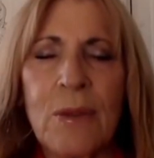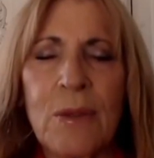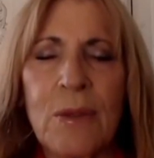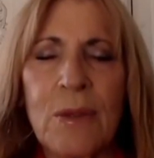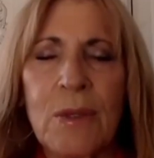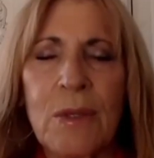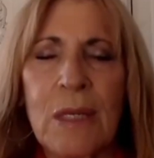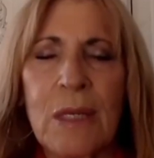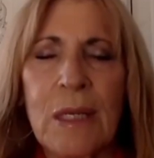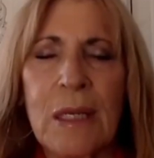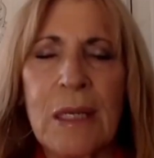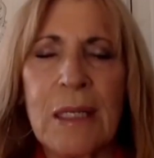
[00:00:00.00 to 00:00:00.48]
the
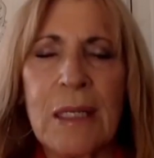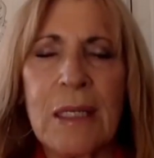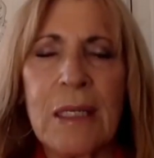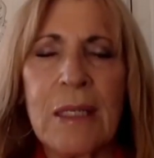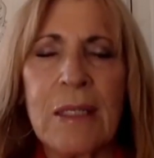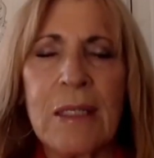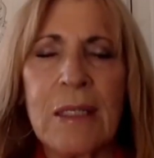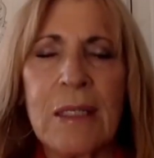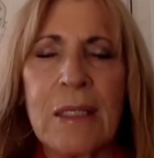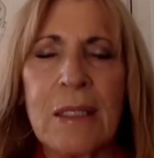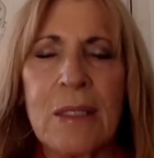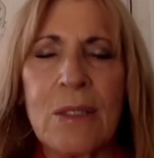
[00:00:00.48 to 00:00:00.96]
third
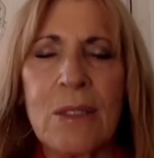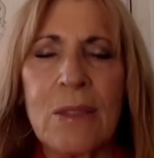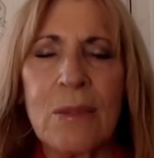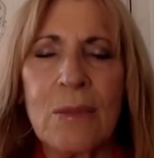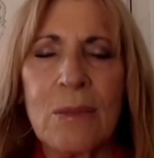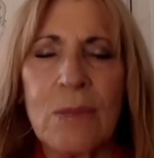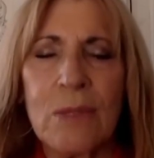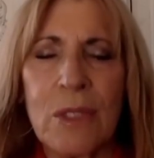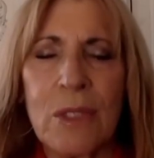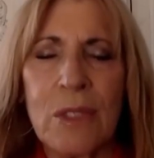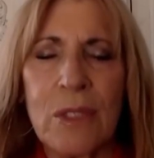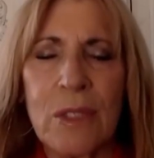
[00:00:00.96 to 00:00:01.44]
eye, the
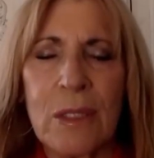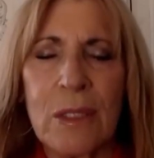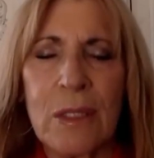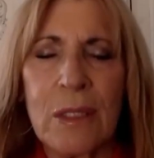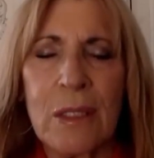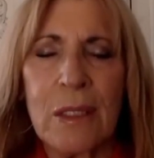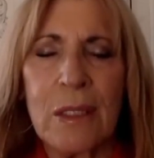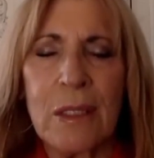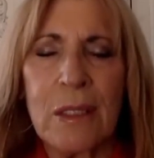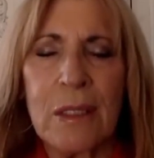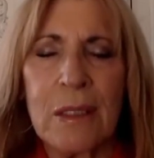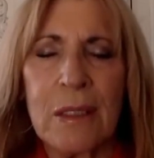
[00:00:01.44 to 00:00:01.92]

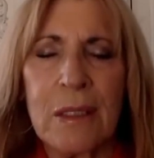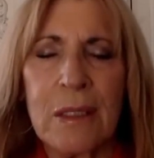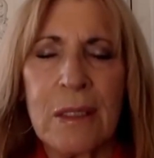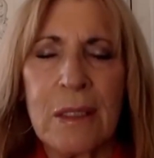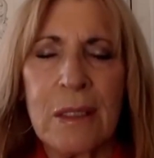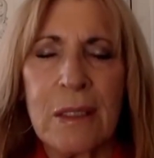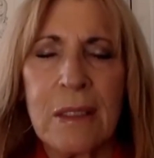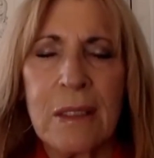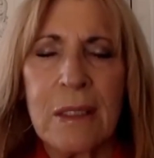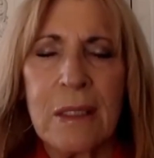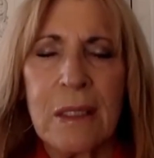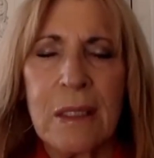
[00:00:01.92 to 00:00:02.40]
intuition,
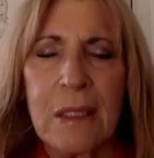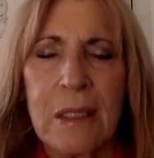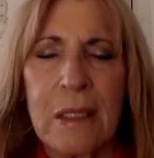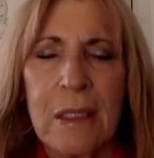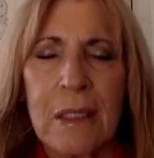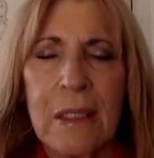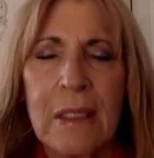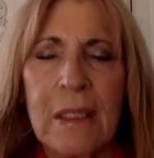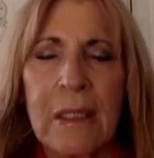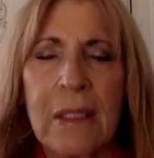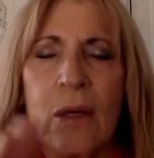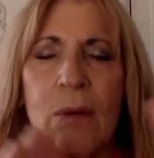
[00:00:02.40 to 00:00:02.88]

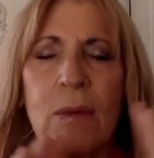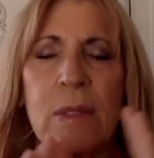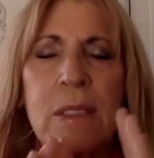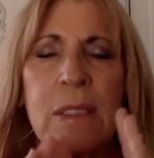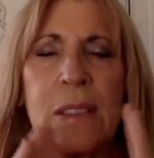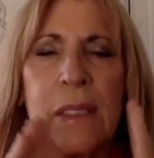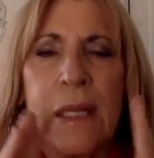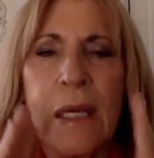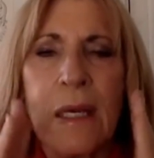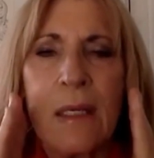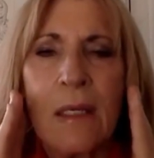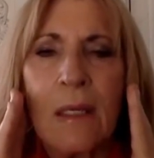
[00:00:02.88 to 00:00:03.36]

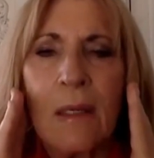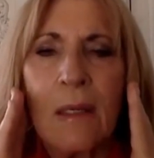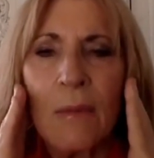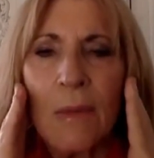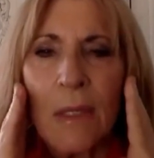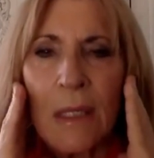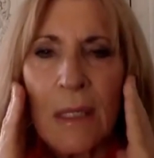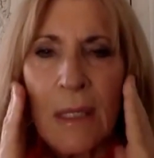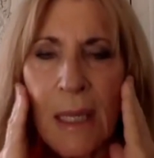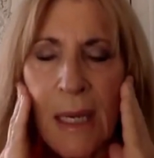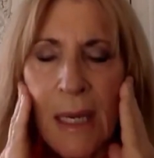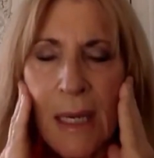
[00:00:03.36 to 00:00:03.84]
going
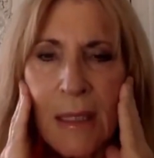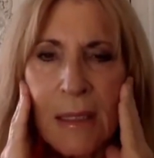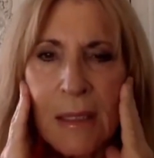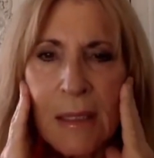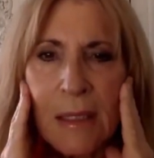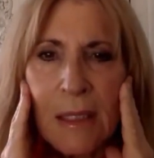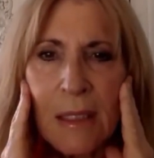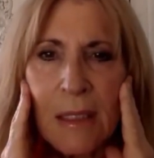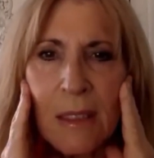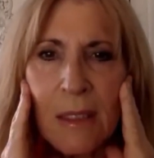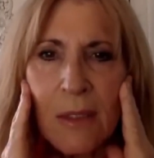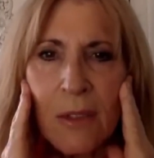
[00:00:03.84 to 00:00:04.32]
down and
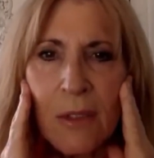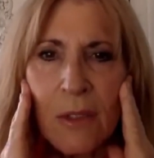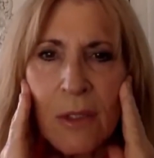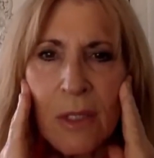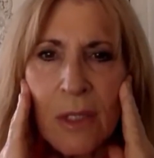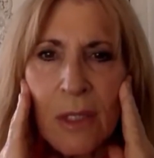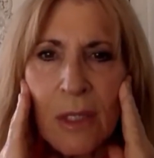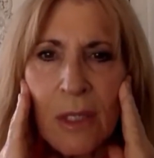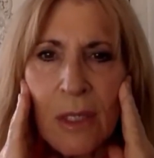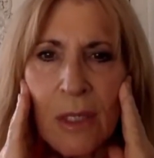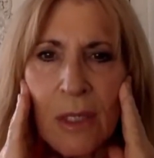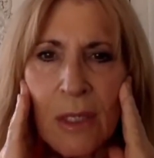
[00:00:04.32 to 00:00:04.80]
relaxing
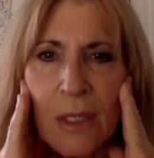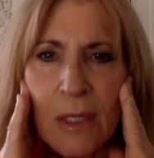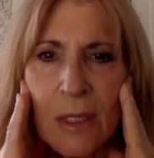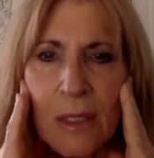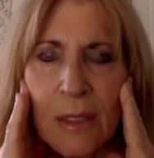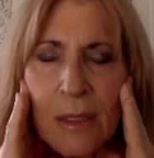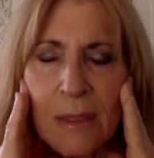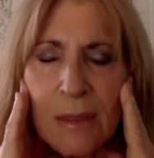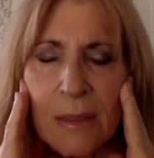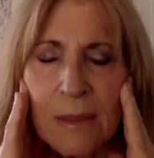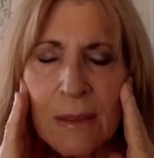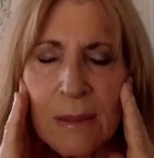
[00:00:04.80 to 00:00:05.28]
the
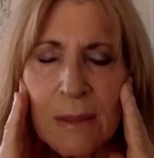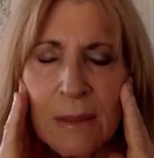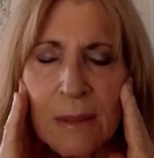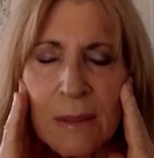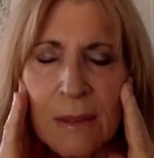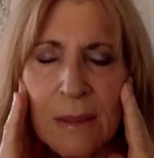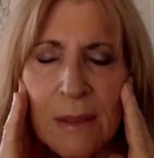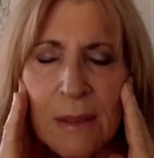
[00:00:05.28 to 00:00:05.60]
jaw,